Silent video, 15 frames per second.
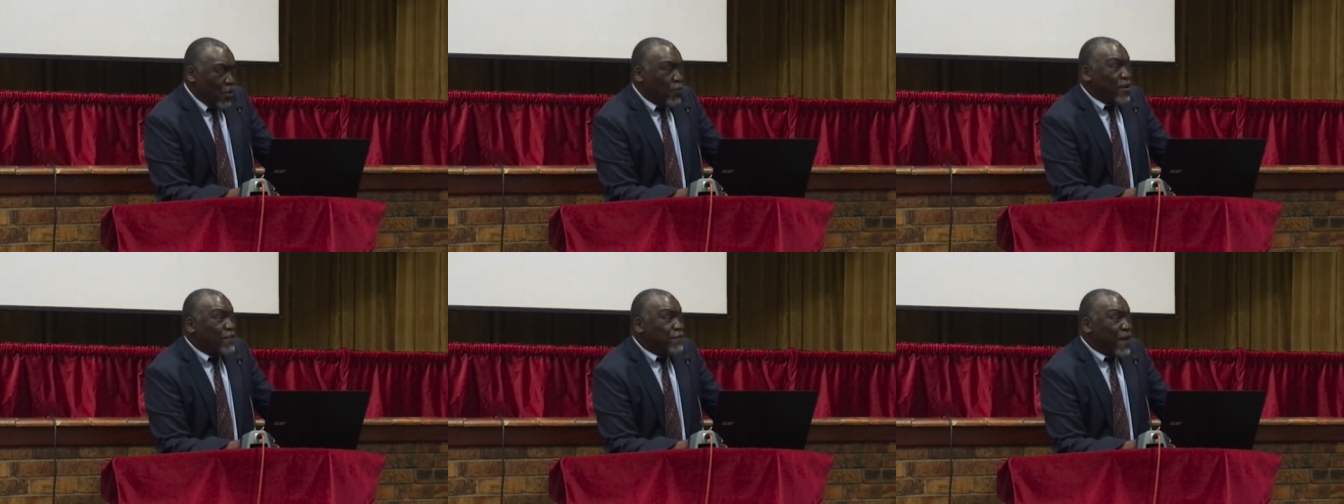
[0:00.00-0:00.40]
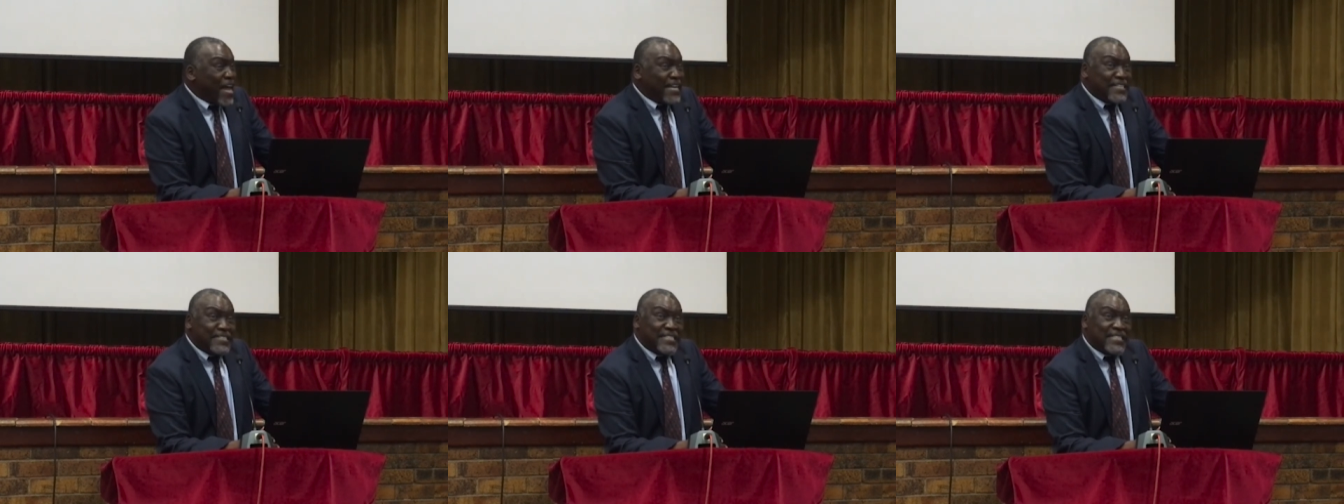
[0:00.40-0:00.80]
we
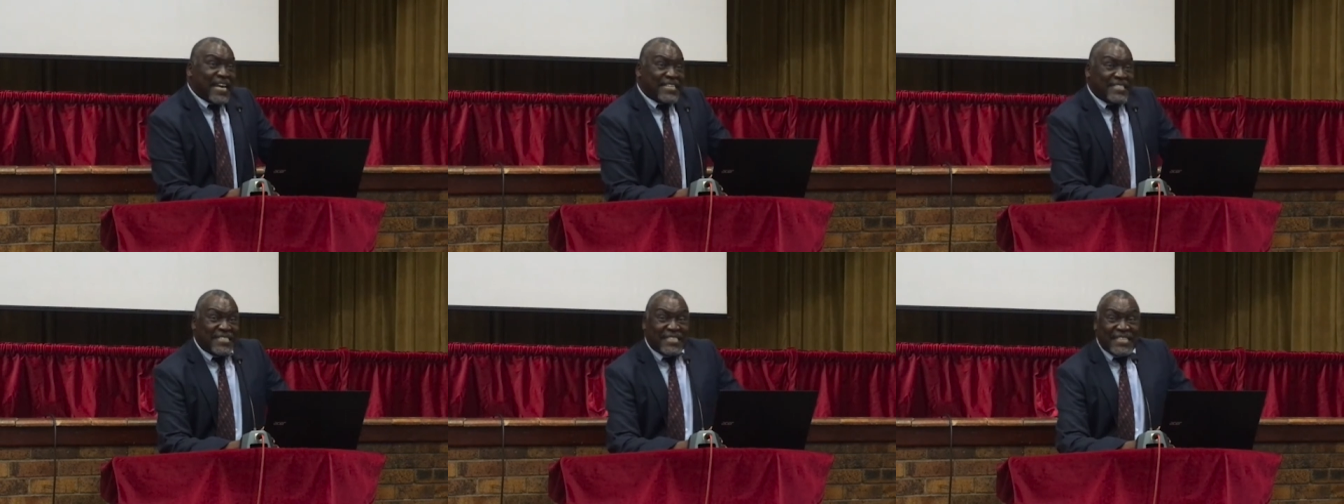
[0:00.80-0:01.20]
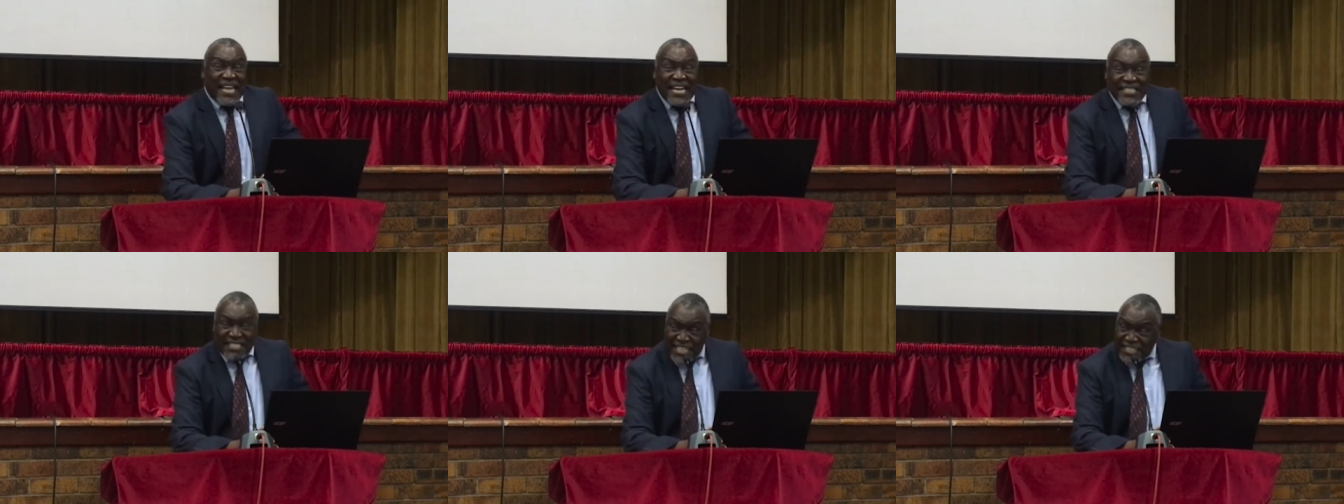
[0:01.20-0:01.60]
find that there
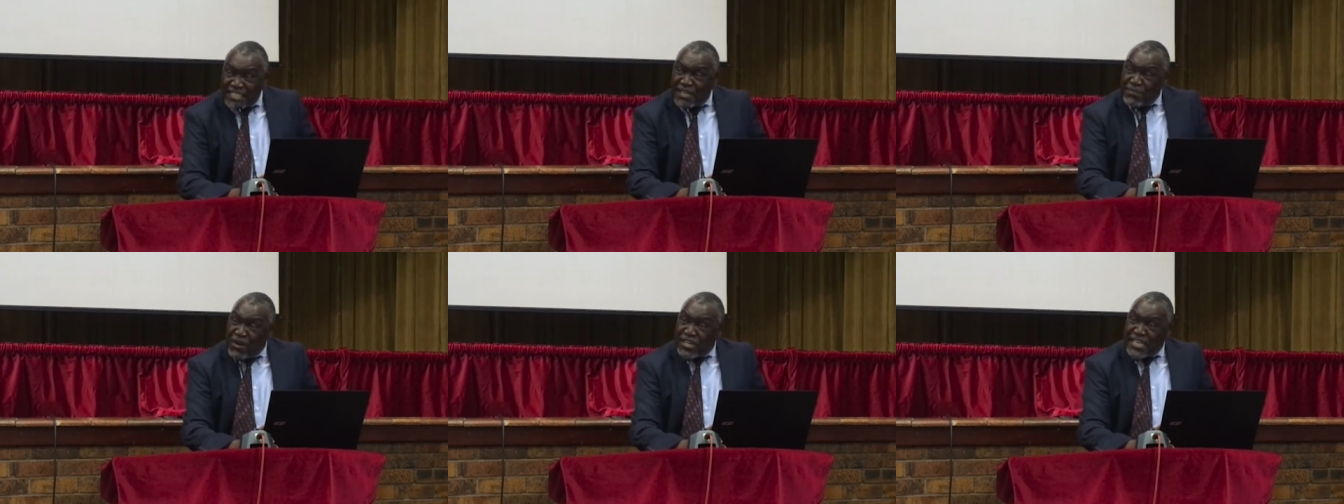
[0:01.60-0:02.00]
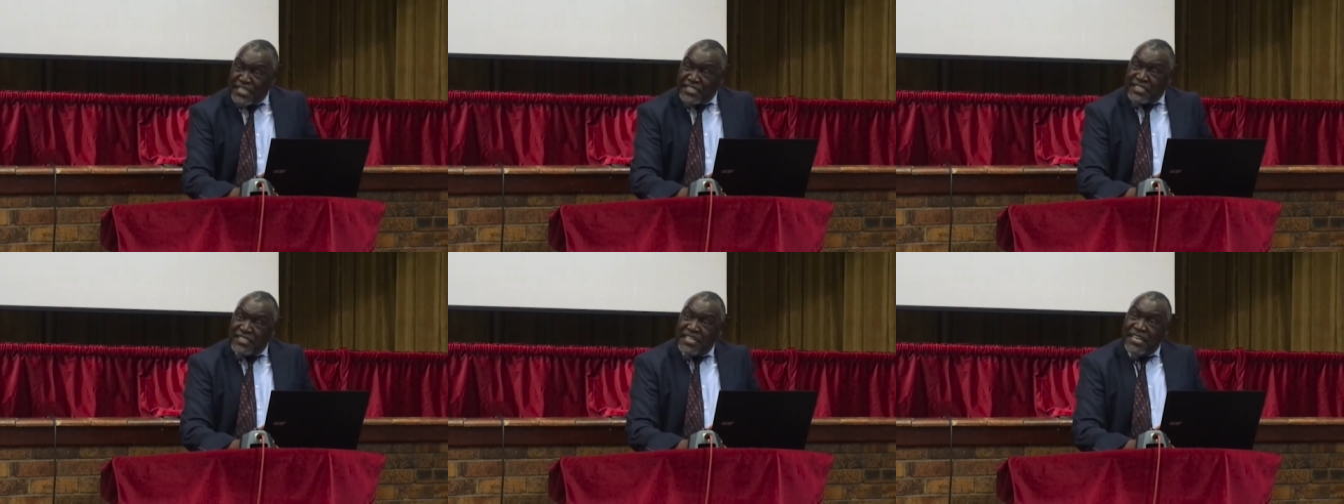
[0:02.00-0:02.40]
are
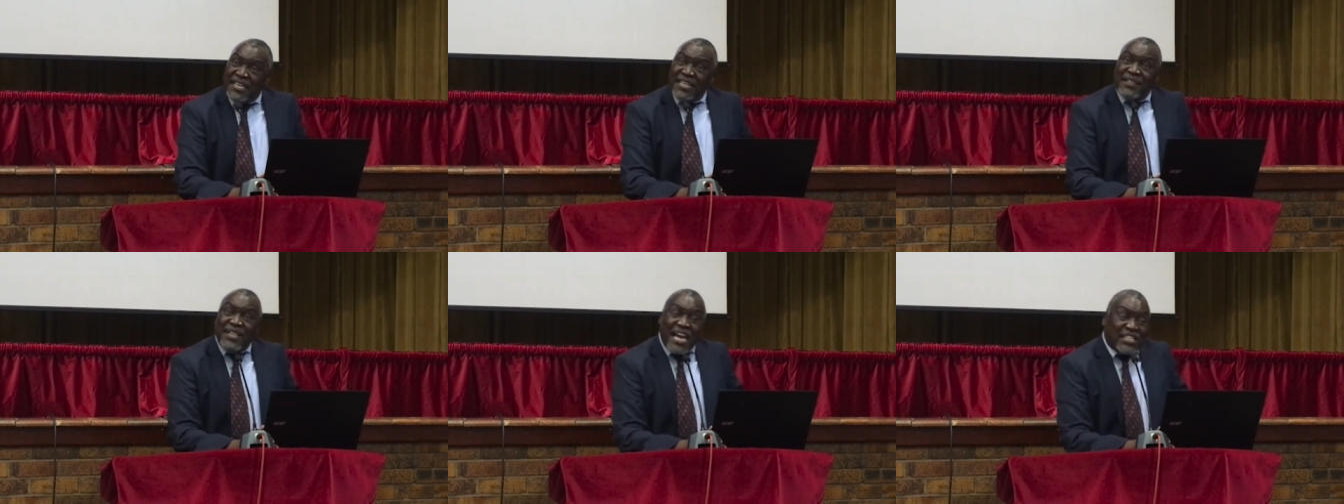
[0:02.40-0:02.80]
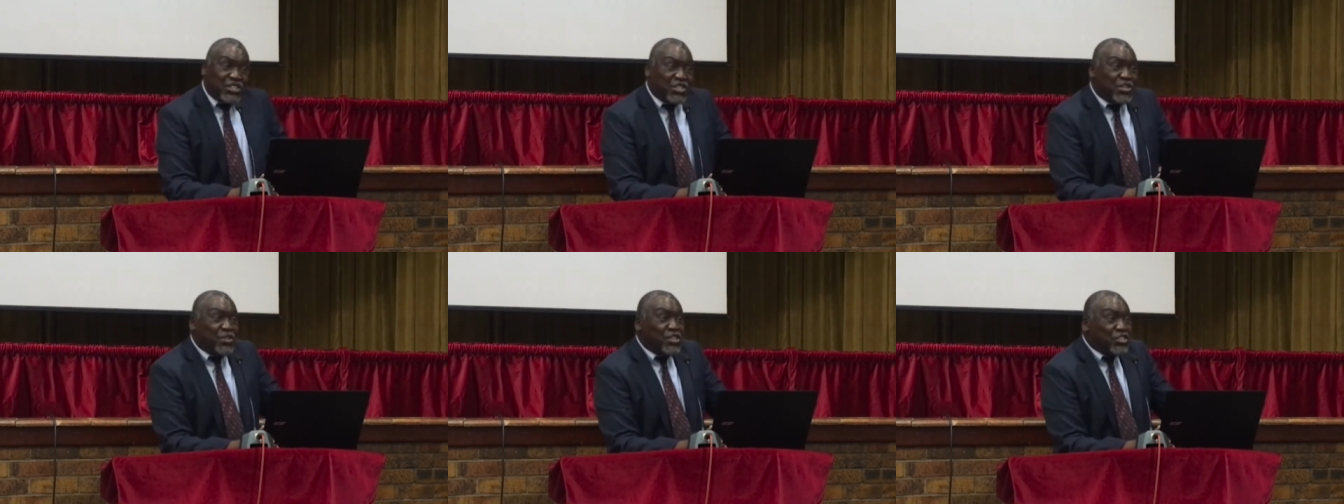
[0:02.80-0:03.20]
testimonies that
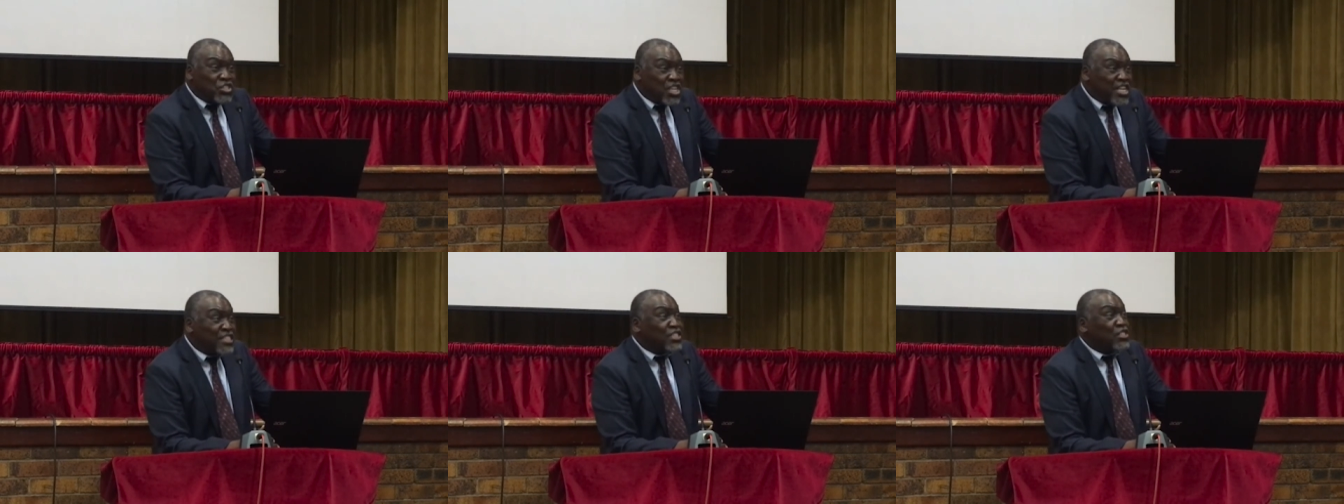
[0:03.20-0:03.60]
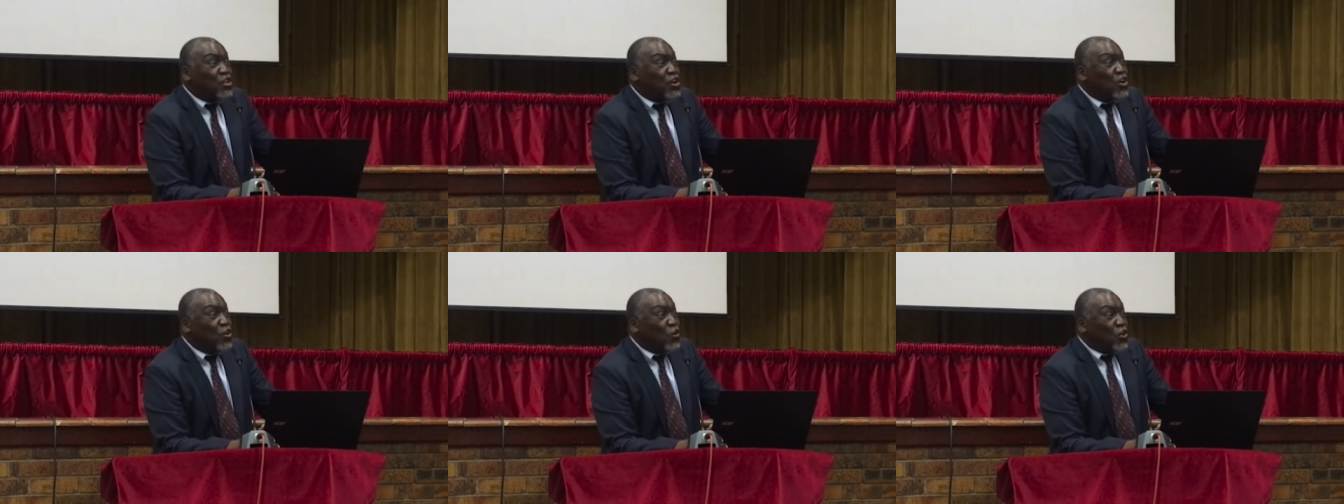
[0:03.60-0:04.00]
the church
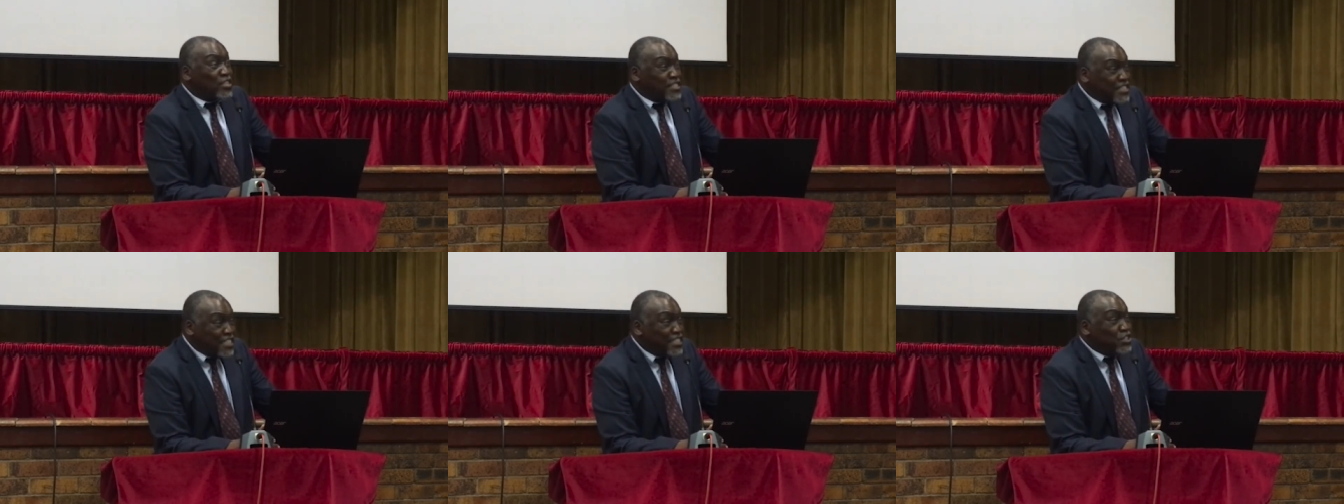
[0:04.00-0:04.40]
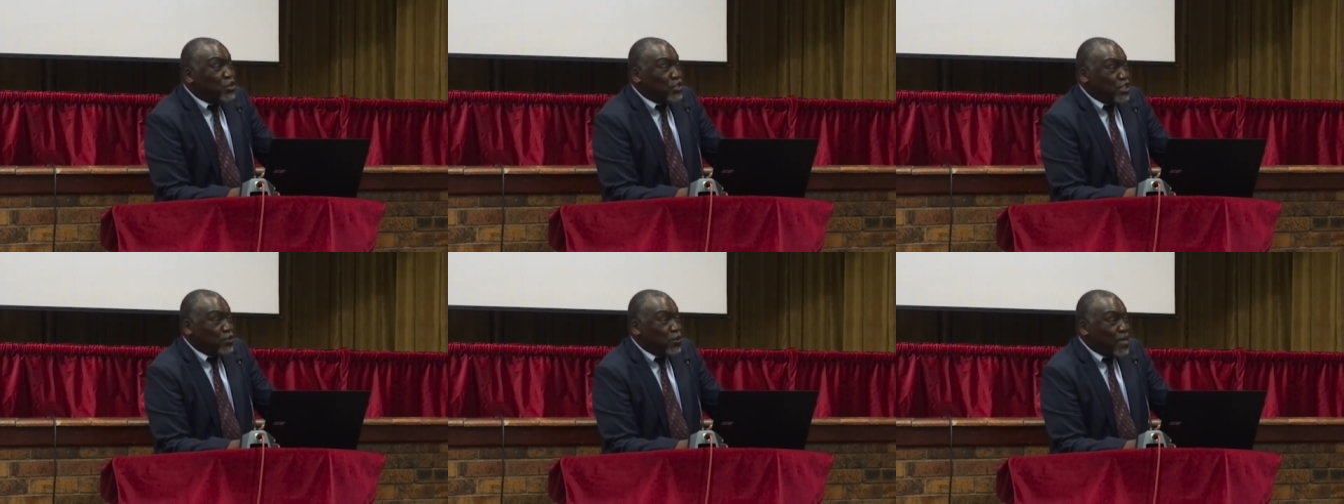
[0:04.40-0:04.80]

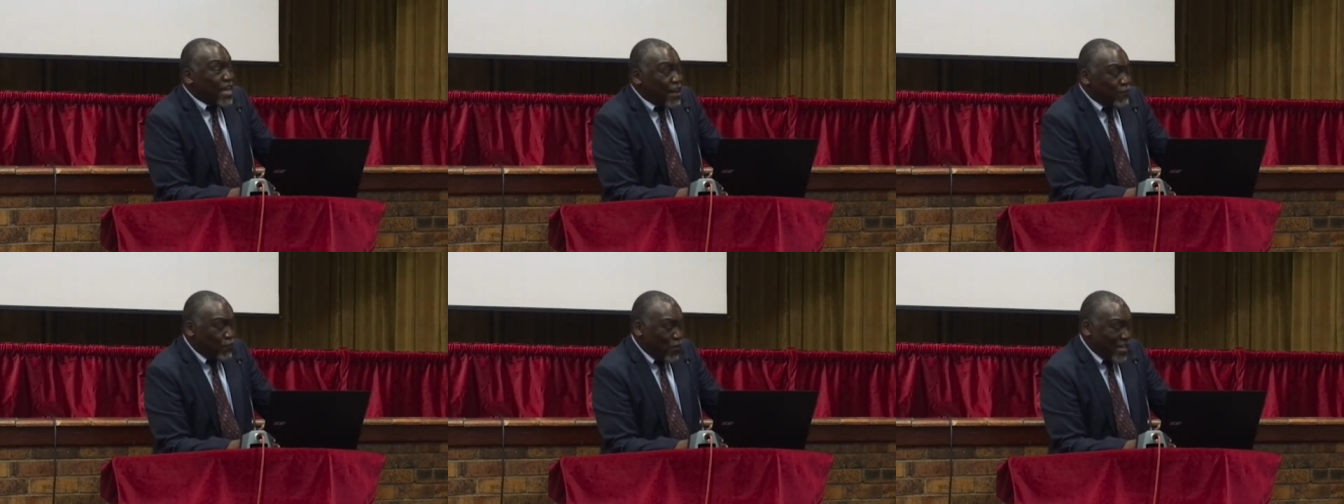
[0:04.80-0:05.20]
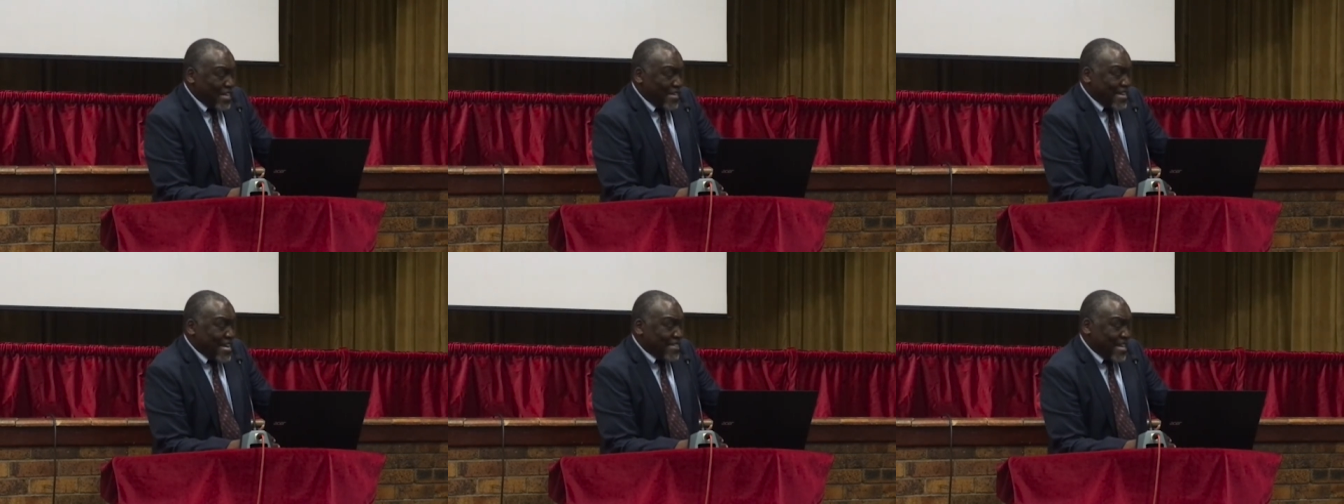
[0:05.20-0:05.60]
continued to love one
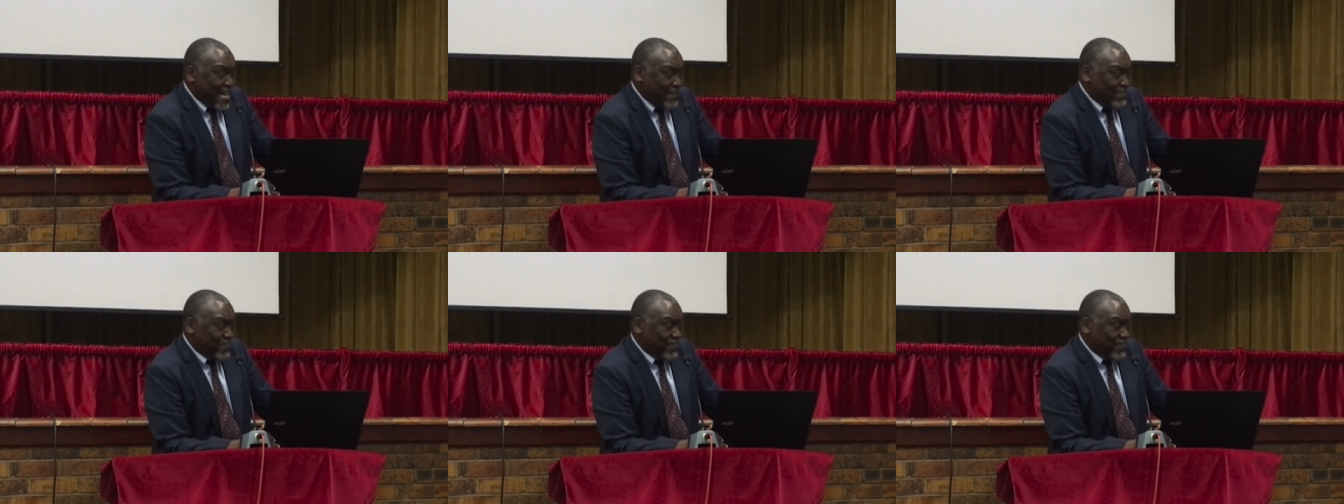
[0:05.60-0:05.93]
another.